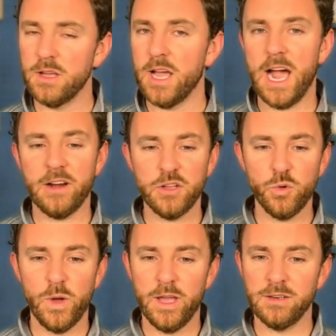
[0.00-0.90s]
How do you
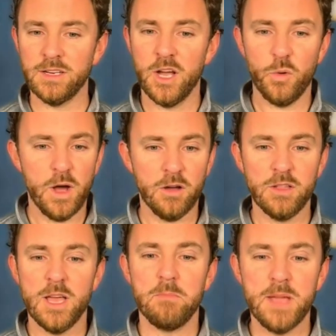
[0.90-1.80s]
win? Well,
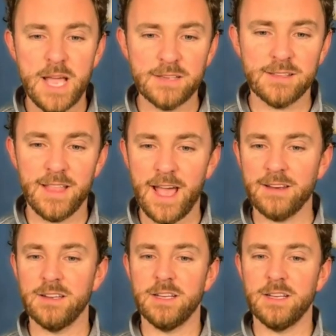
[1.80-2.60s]
because of that,